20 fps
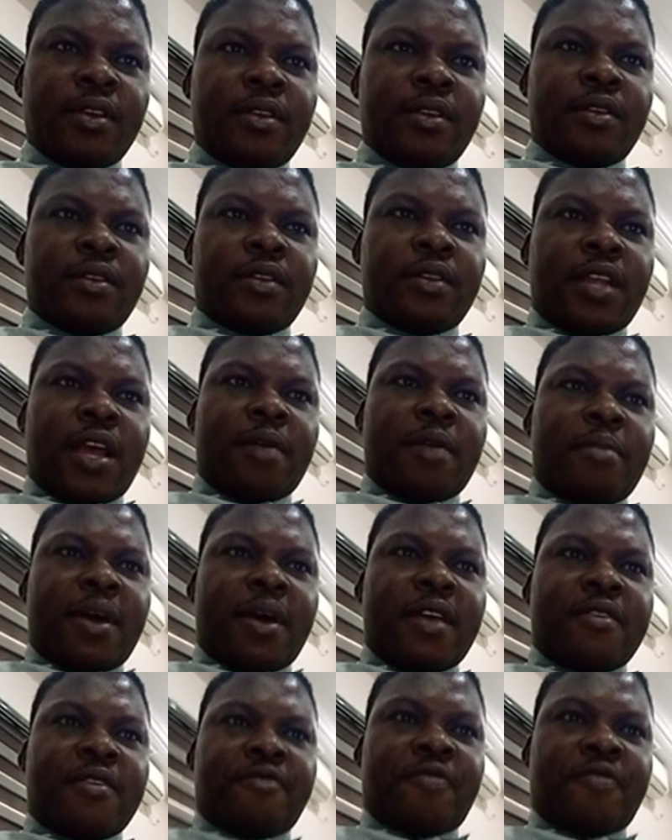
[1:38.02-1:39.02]
Now,
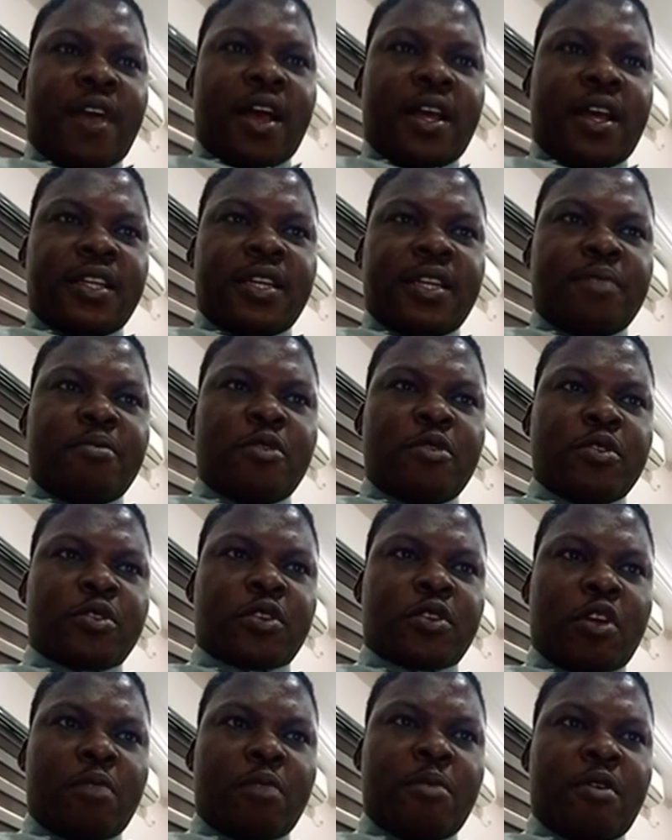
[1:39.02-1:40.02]
by far, the
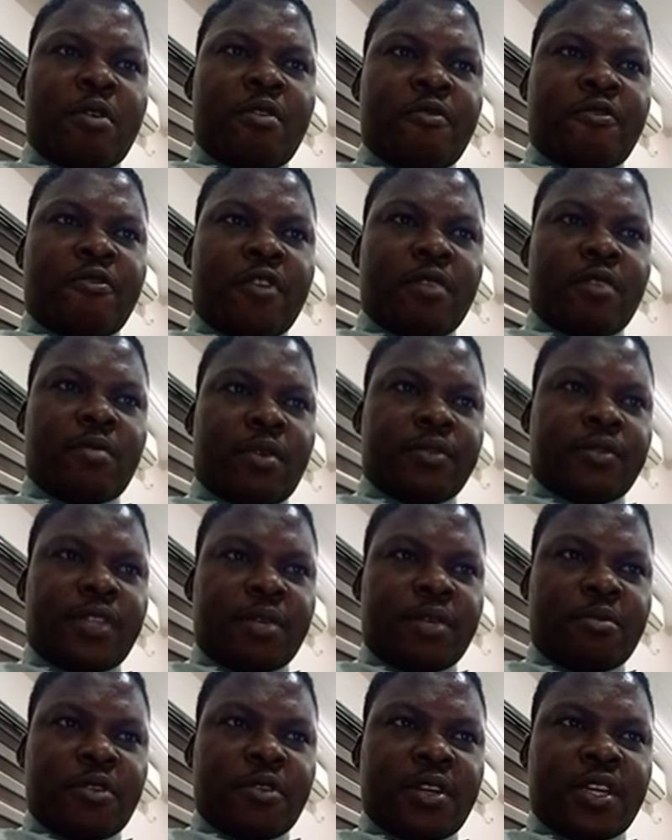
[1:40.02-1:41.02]
most common form of
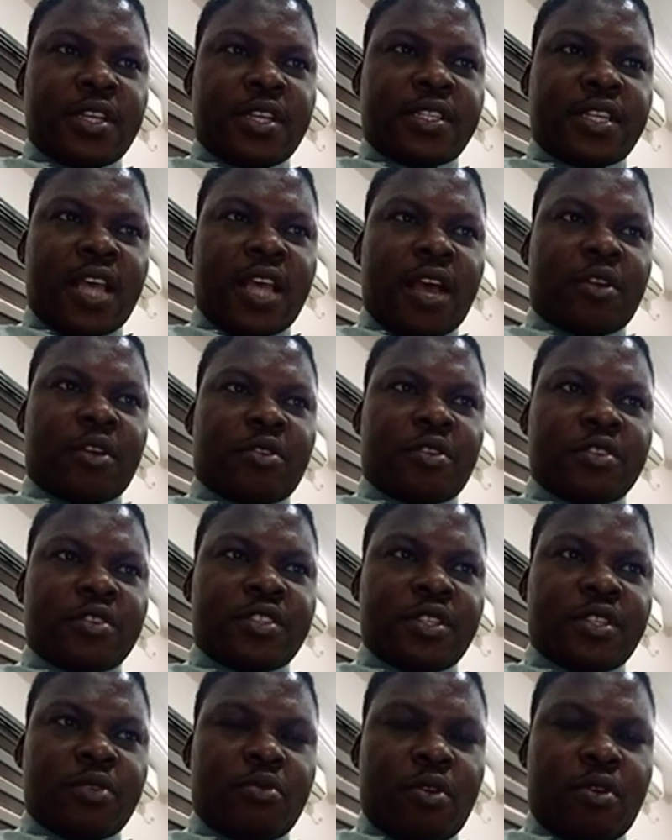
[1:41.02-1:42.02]
democracy across
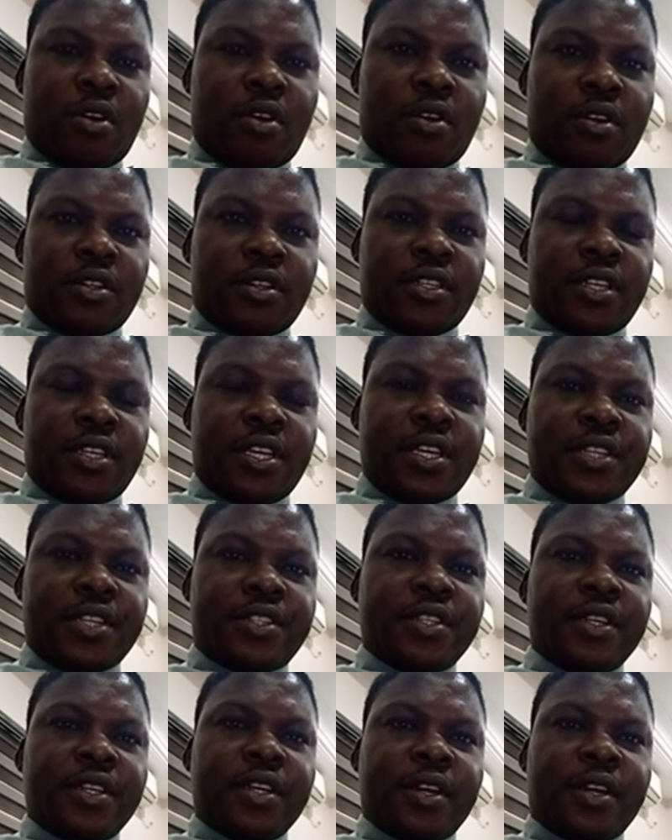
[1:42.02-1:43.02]
the world
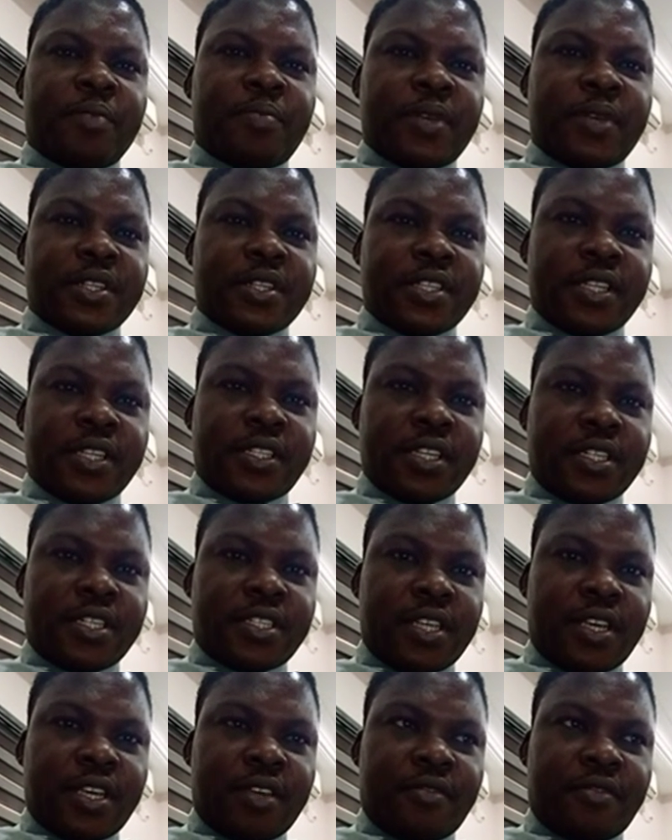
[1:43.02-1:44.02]
is
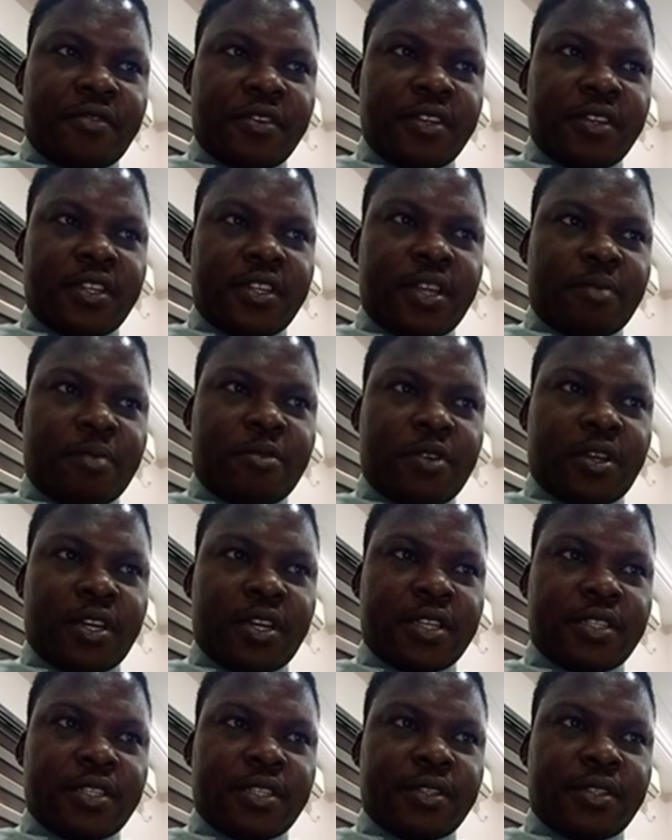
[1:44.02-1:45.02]
representative
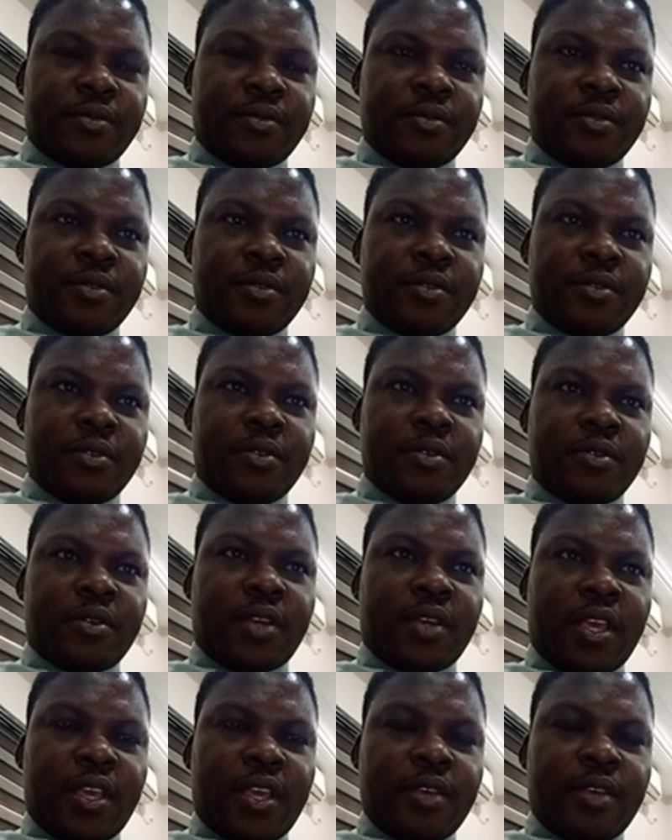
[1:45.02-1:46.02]
democracy.
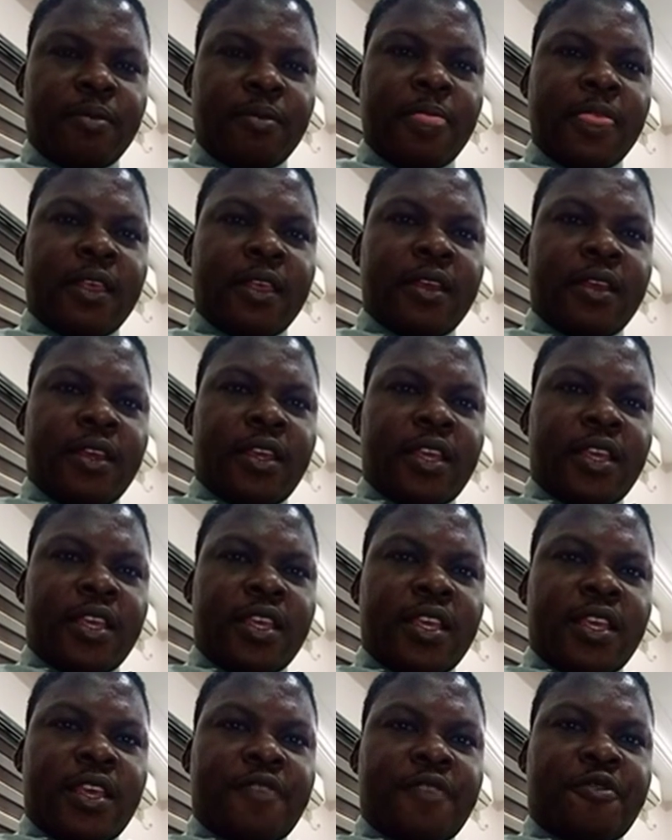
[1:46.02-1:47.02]
Okay?
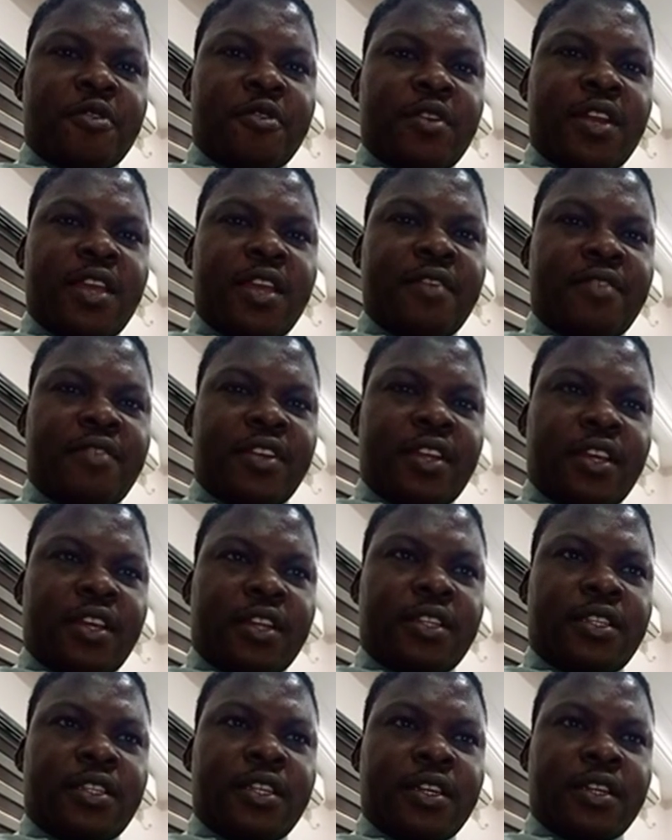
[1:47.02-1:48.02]
If you live in
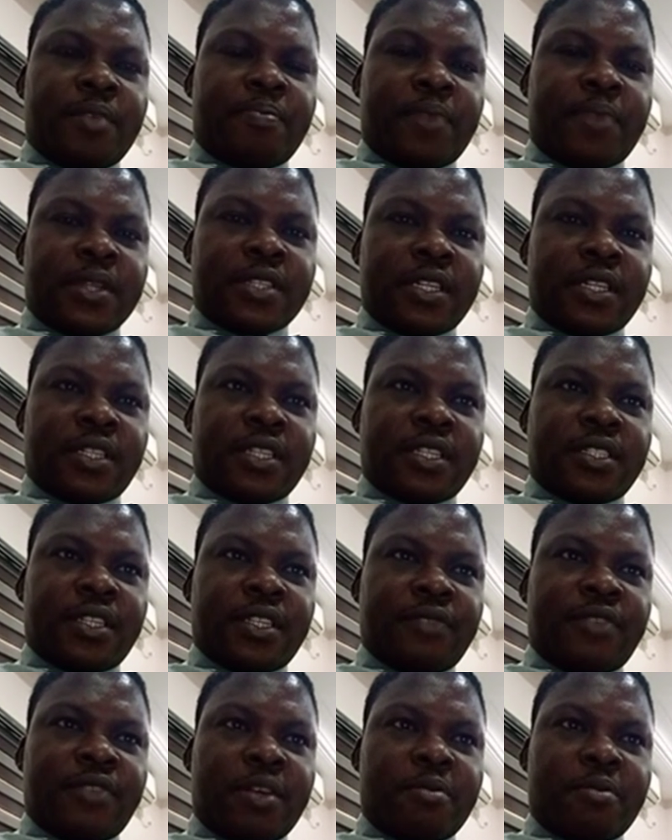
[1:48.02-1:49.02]
a
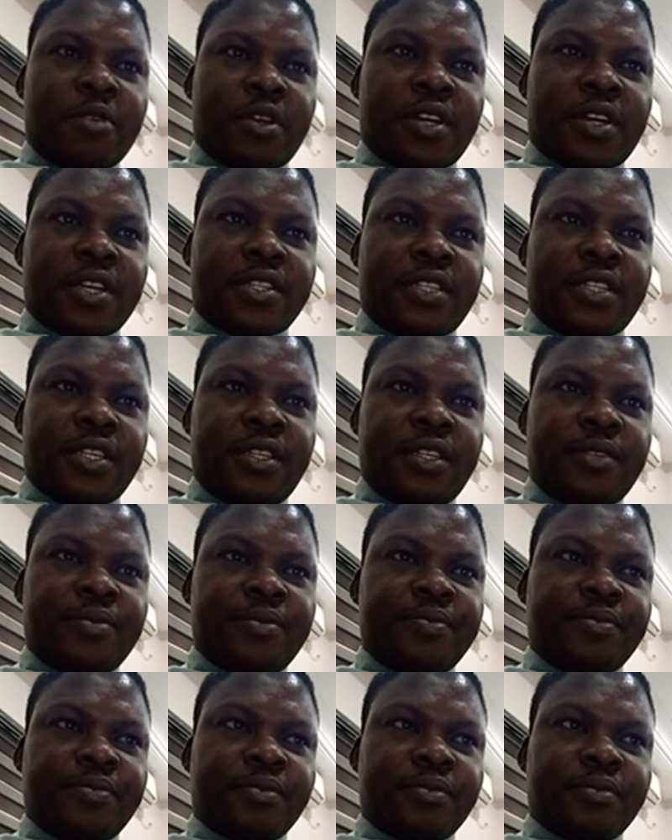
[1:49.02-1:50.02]
representative democracy,
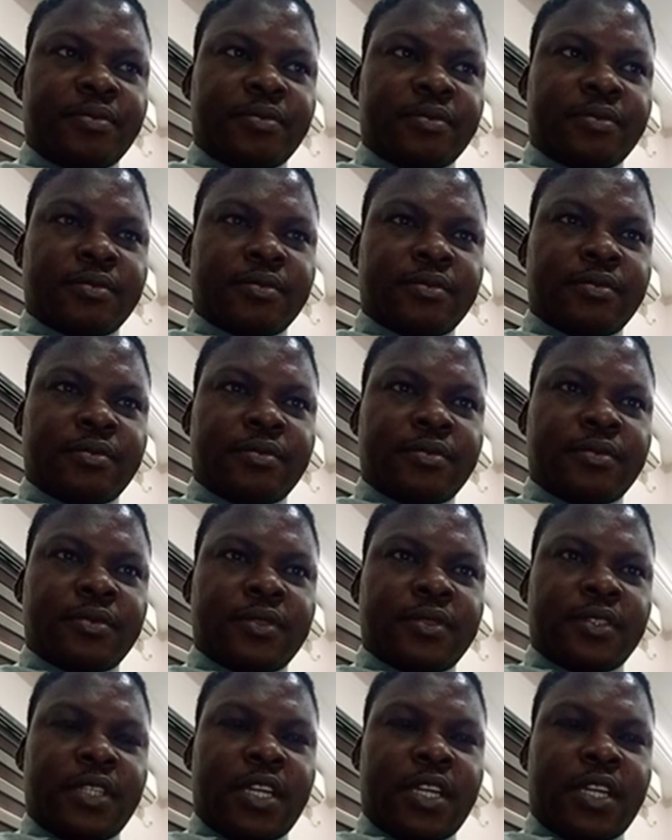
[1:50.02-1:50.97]
you